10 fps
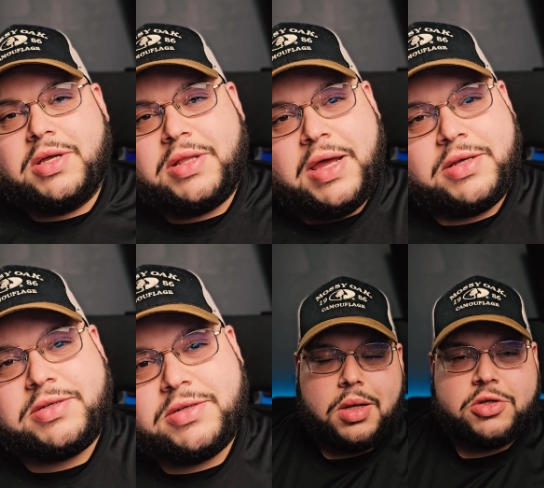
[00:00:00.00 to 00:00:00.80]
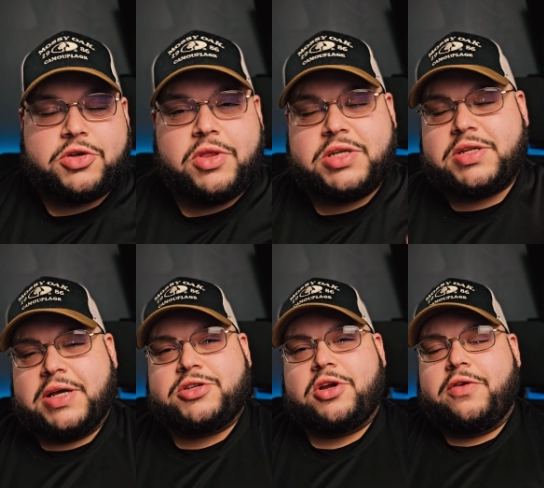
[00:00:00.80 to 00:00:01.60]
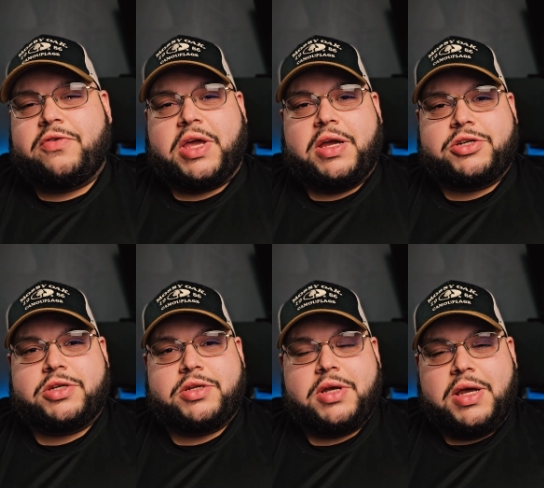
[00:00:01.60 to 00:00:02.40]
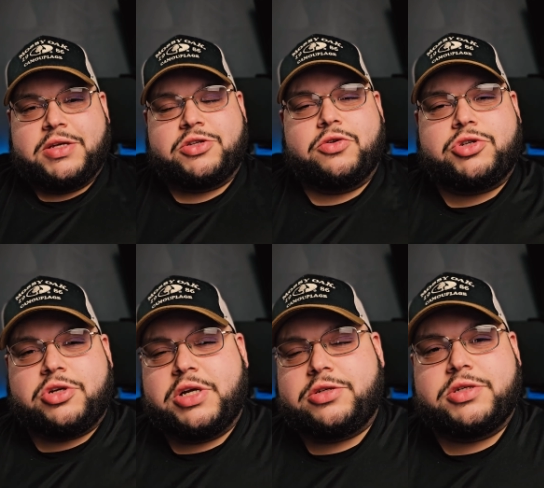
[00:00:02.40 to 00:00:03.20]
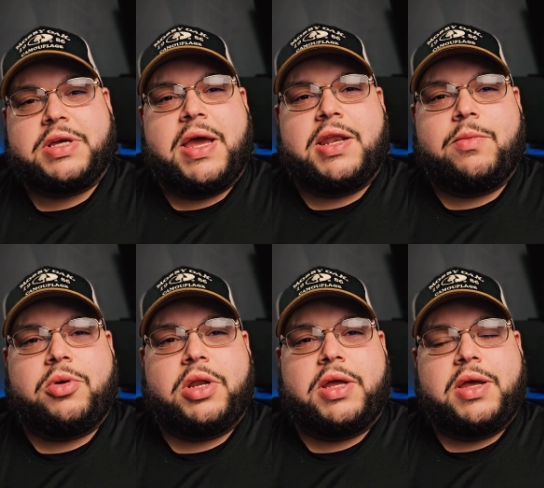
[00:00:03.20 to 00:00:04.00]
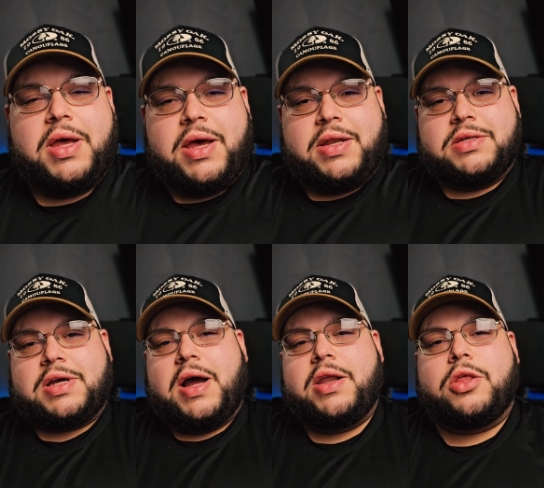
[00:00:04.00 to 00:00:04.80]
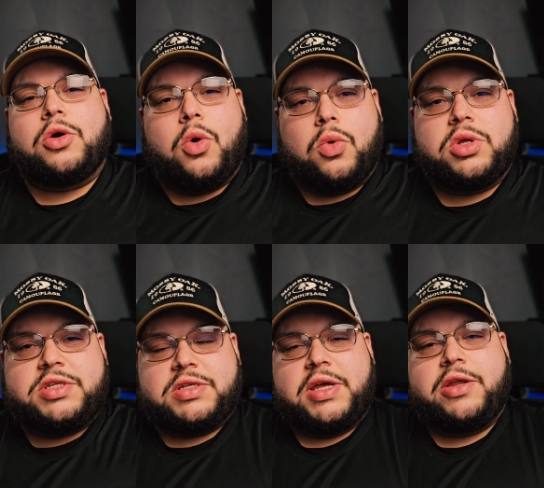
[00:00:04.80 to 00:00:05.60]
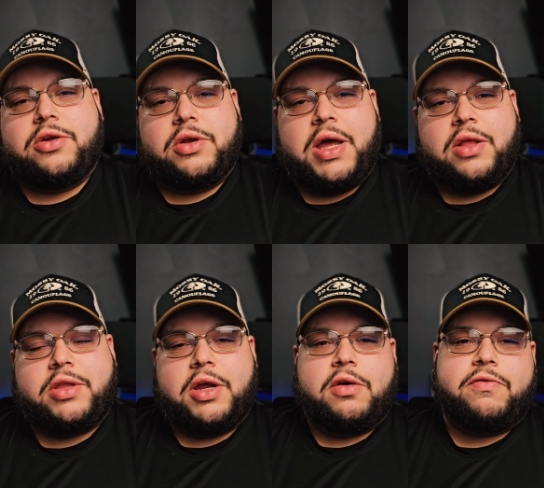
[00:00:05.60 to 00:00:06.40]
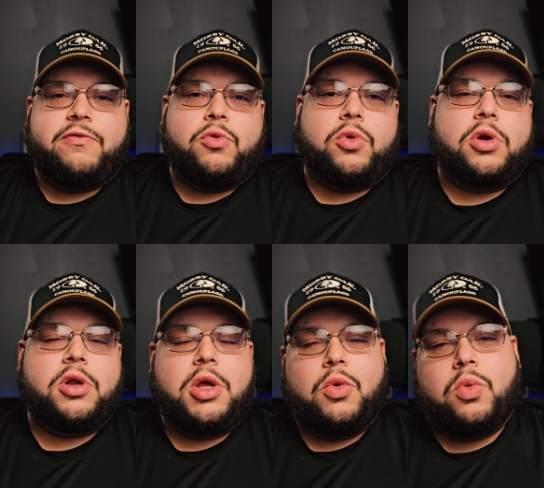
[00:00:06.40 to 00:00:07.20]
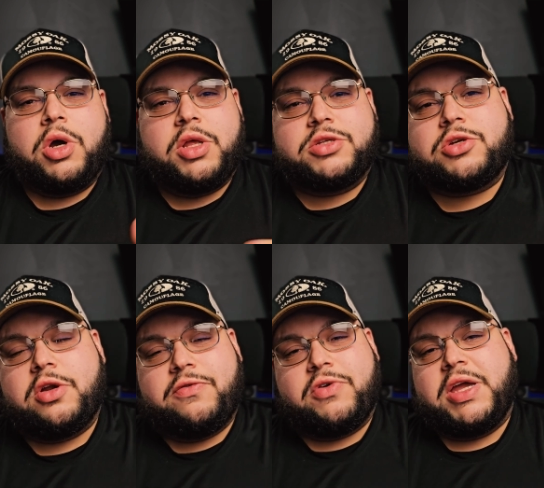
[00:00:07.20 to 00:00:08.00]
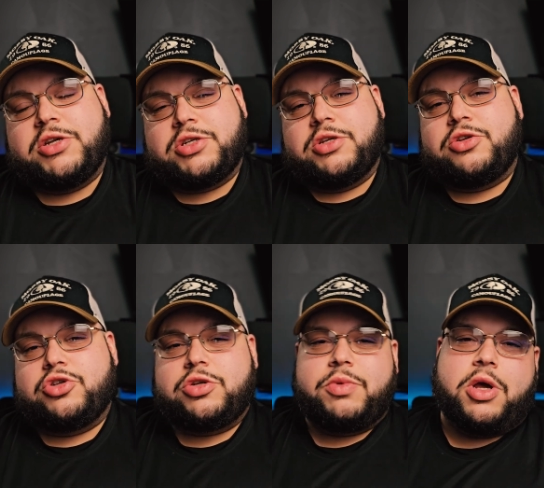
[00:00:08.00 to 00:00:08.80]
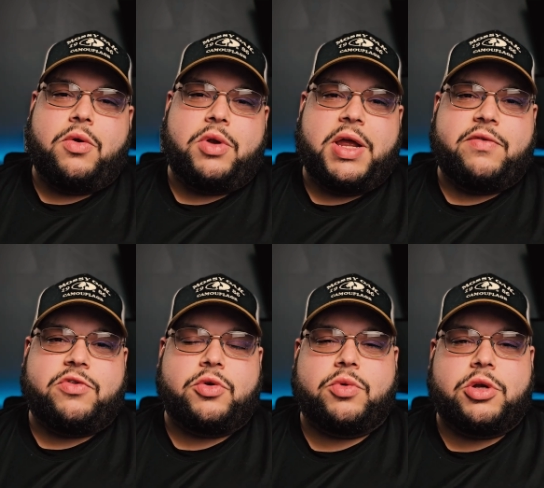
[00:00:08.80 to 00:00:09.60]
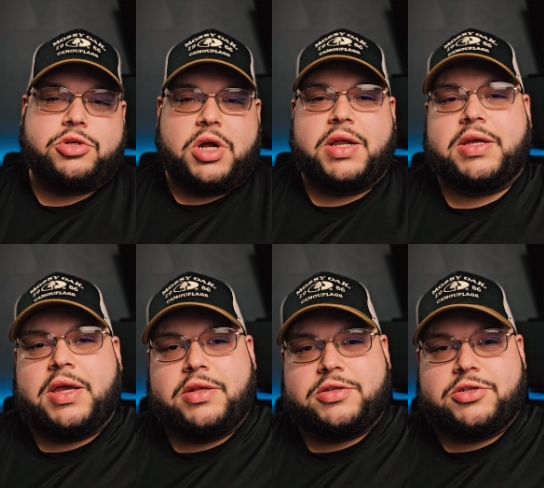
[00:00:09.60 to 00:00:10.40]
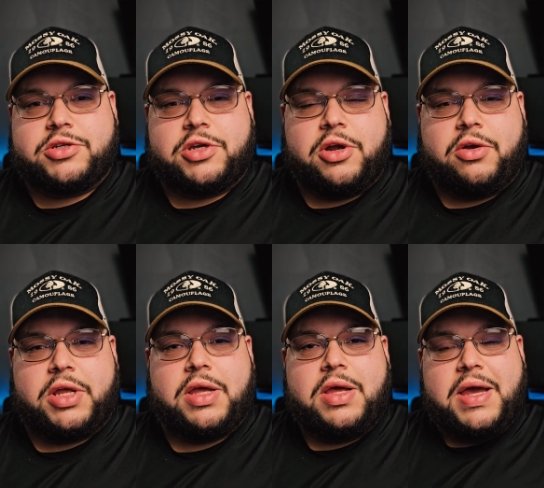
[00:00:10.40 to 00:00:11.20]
Thanks. So this next certification is no stranger to anybody and it's kind of the golden standard out there for what certification you should be going after when you're trying to get into security.